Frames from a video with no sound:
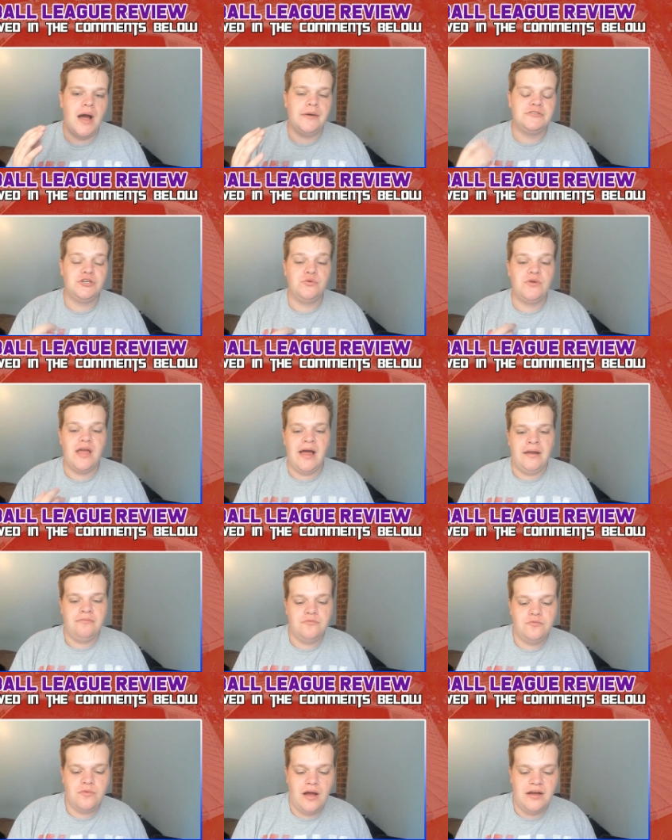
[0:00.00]
So yeah,
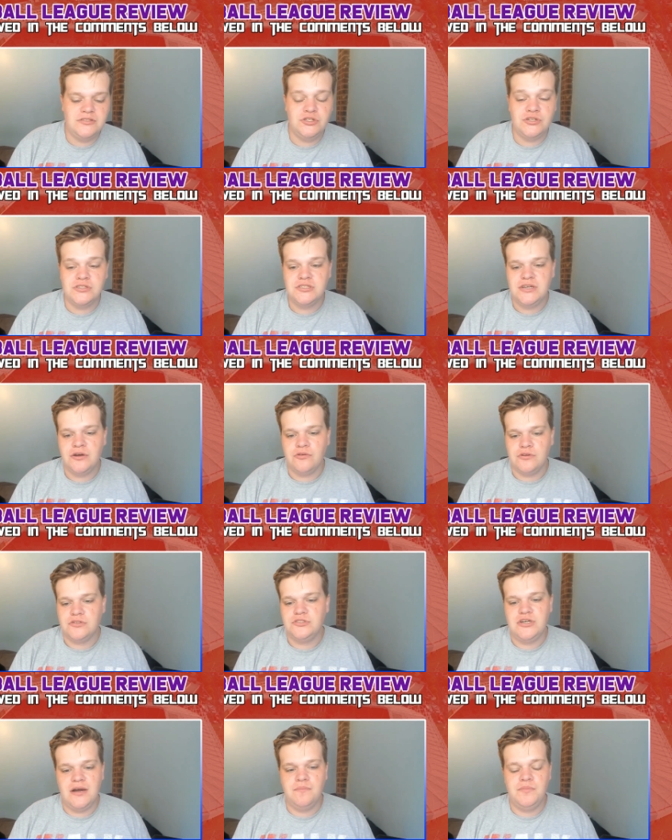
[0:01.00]
as you can see, I've got the
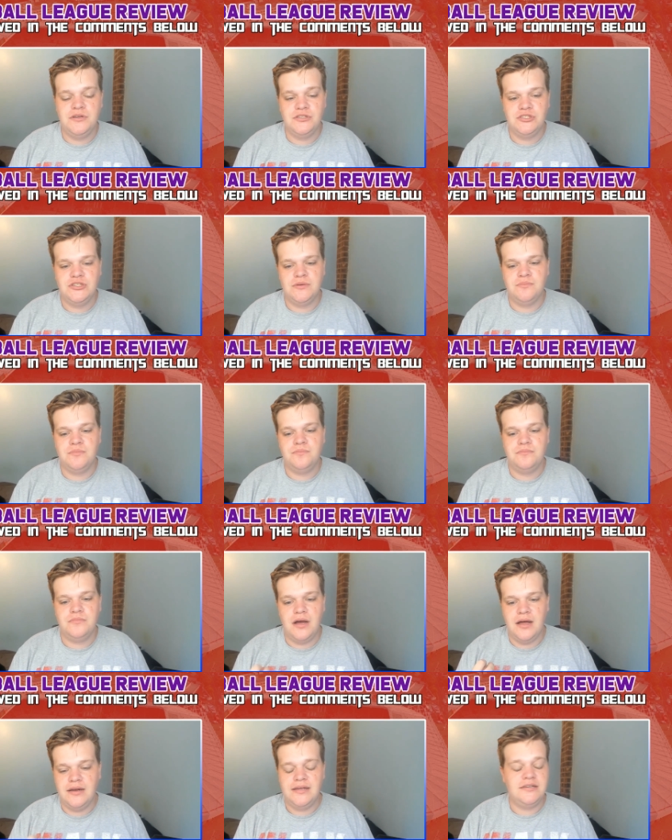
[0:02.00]
Championship,
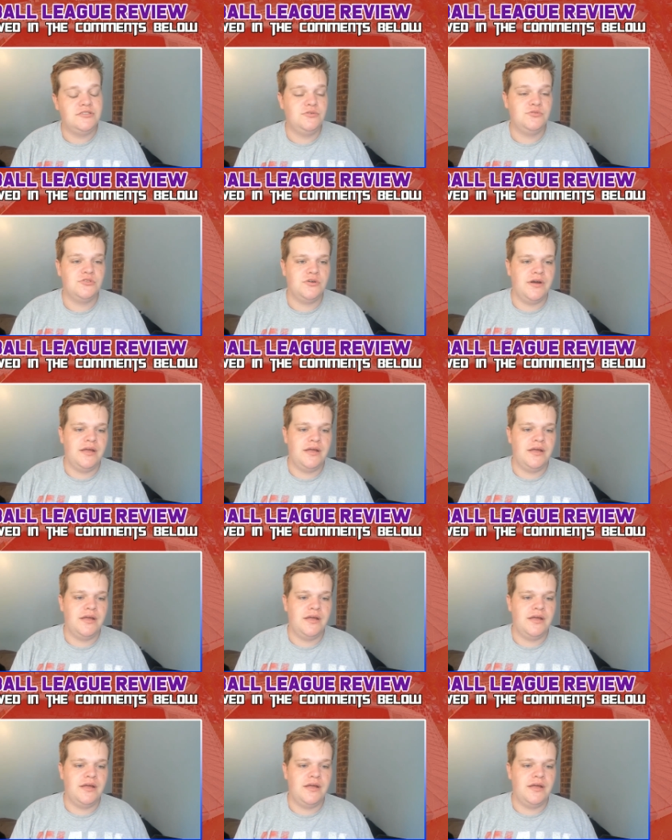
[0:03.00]
League 2,